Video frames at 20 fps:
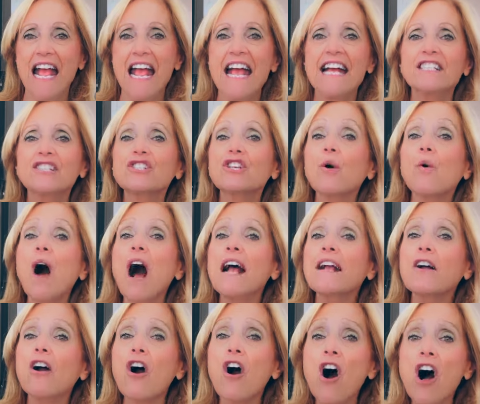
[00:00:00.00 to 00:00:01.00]
And so I
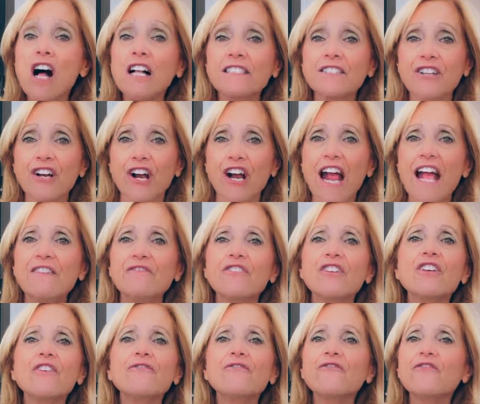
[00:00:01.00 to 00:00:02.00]
called her, and
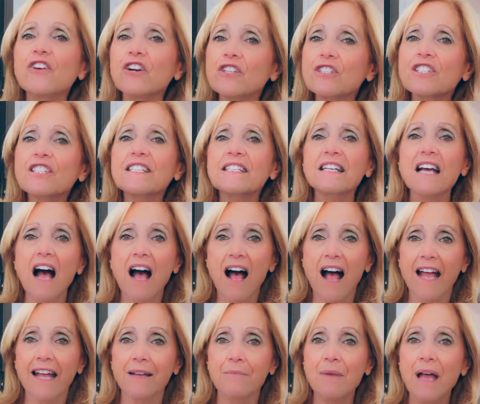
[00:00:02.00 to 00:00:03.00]
for the first
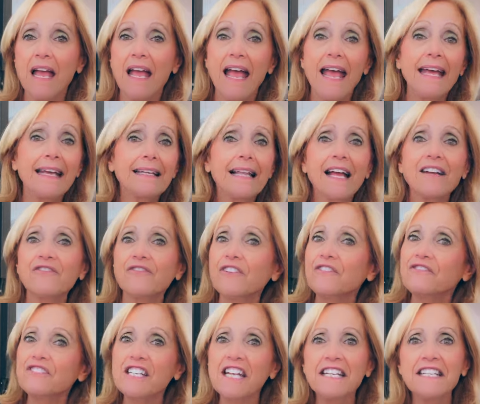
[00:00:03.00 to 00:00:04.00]
time in like
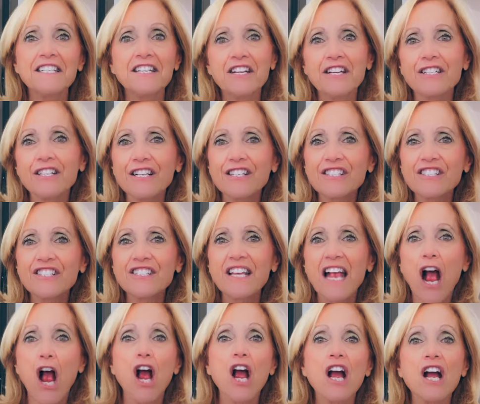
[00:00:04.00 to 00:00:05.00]
15 years,
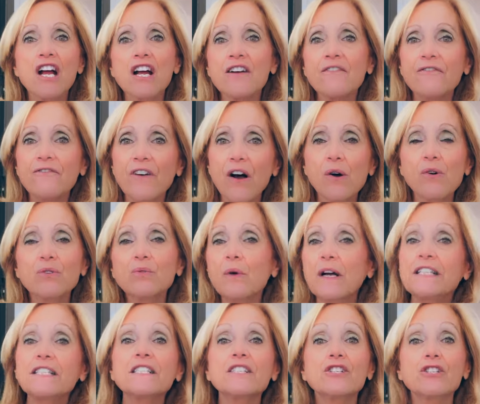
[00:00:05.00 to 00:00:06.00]
her phone
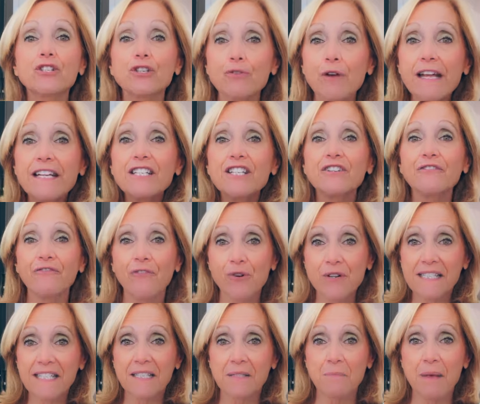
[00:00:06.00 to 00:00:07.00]
went straight to
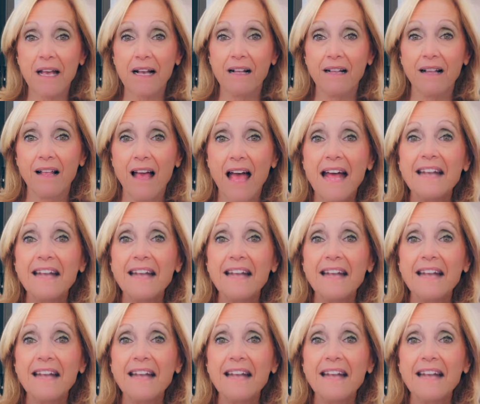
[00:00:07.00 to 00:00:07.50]
voicemail.